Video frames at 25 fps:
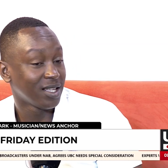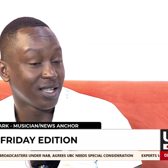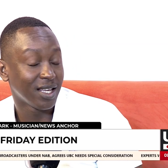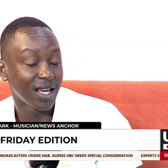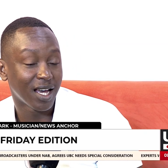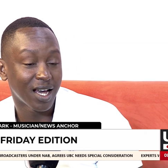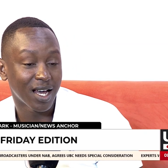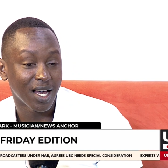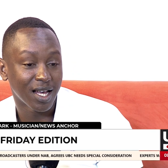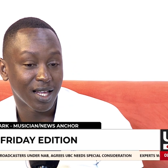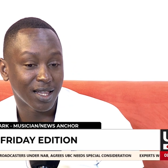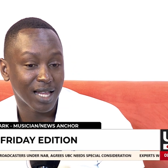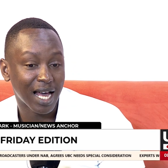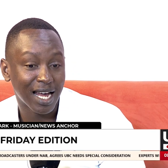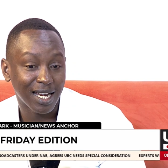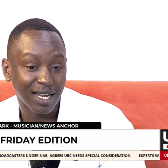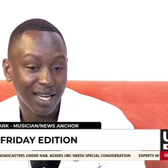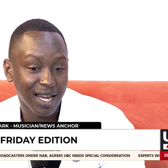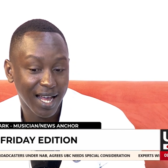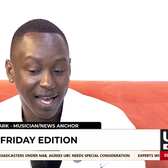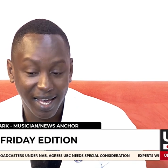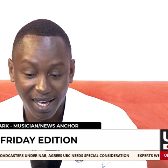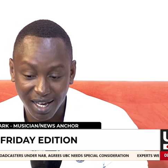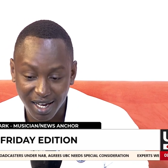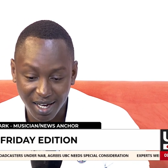Yeah,
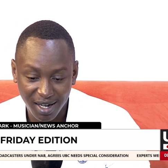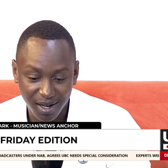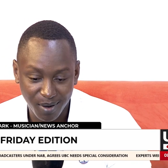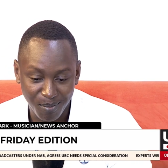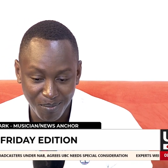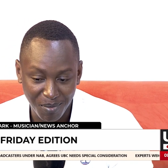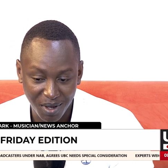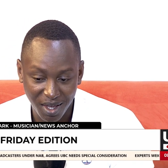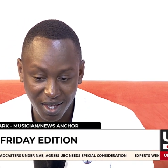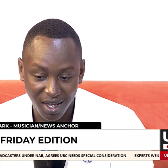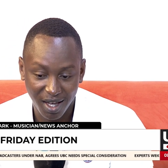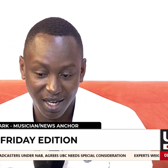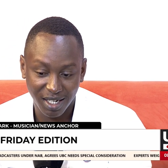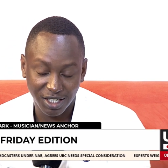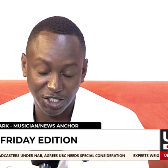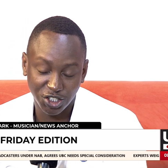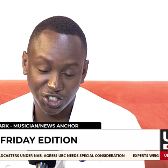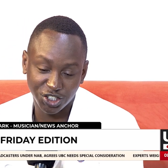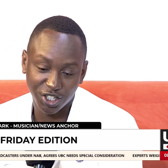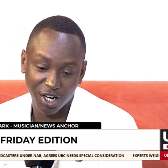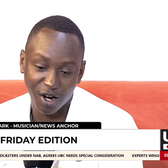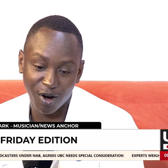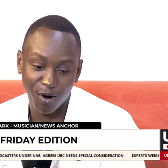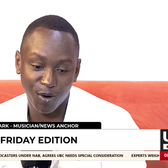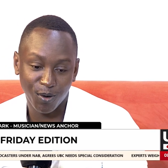unlike me and
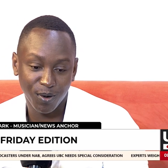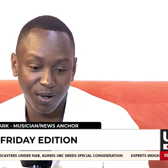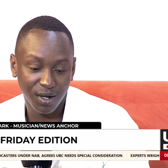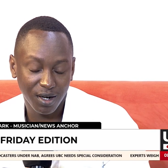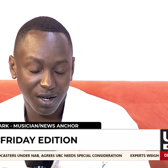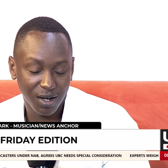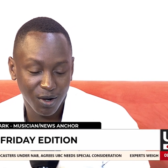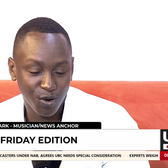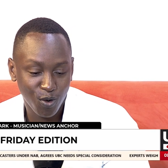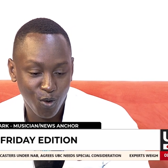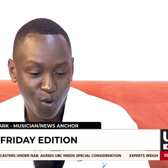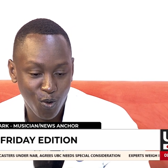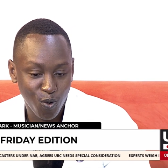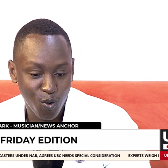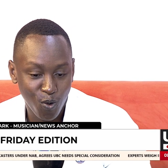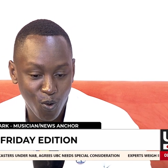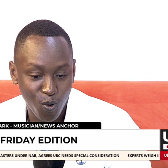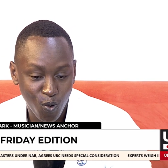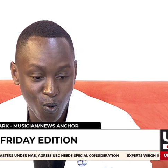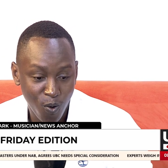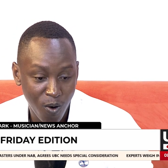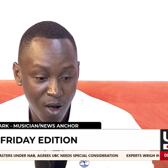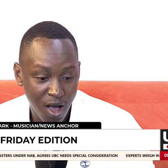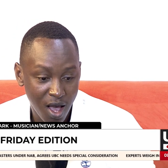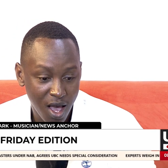Sharon,
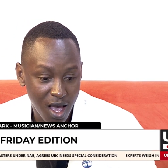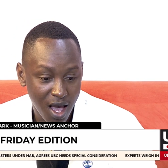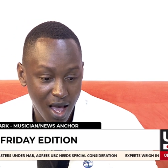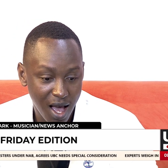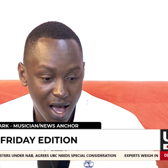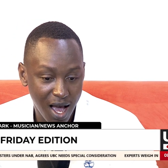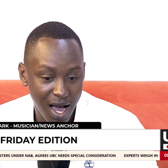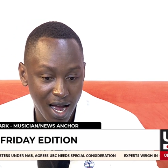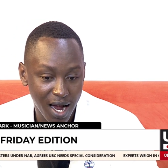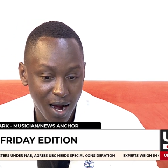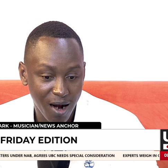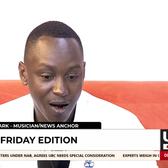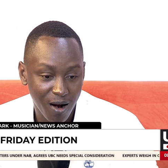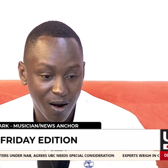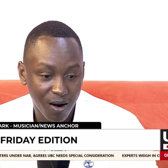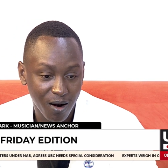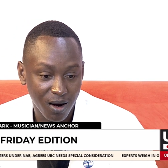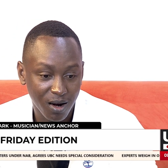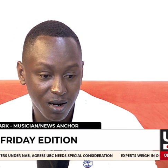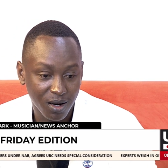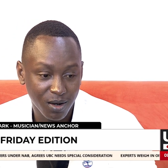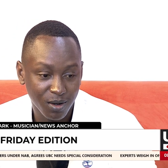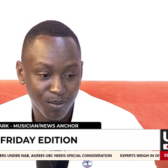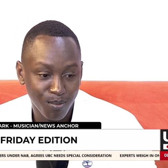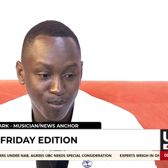who are
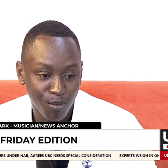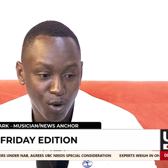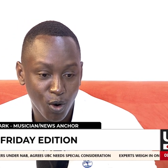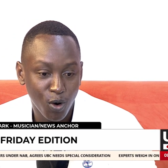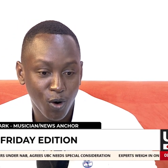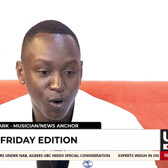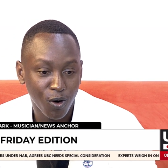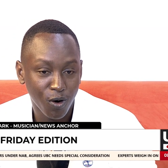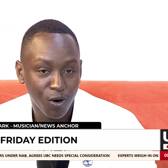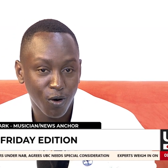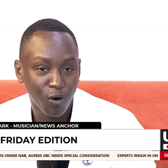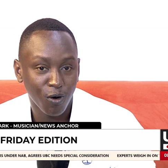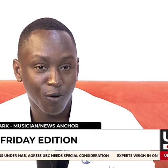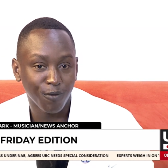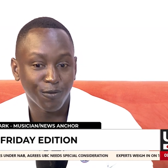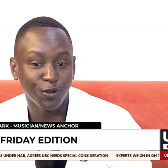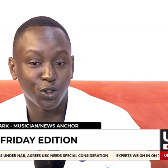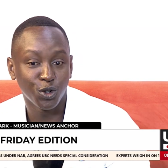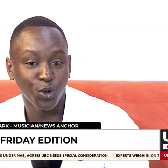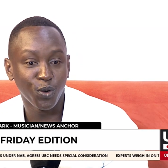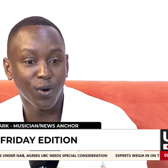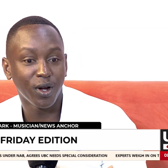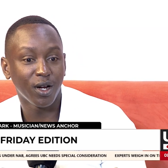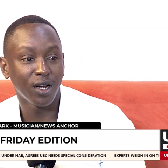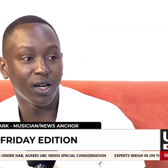more of
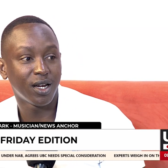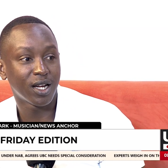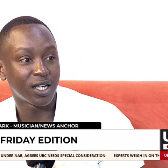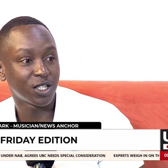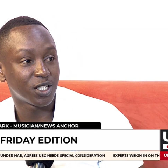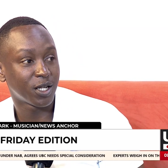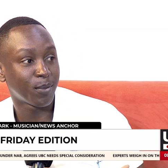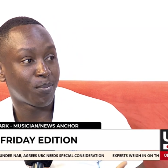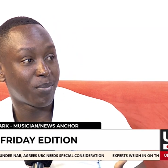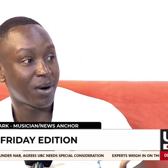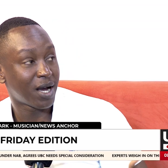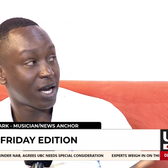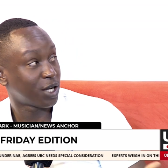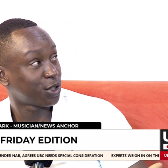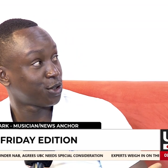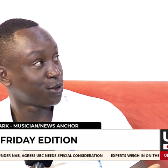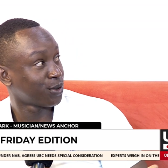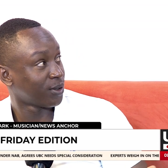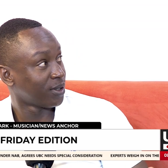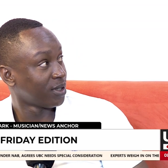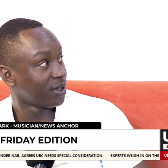doing it as a passion.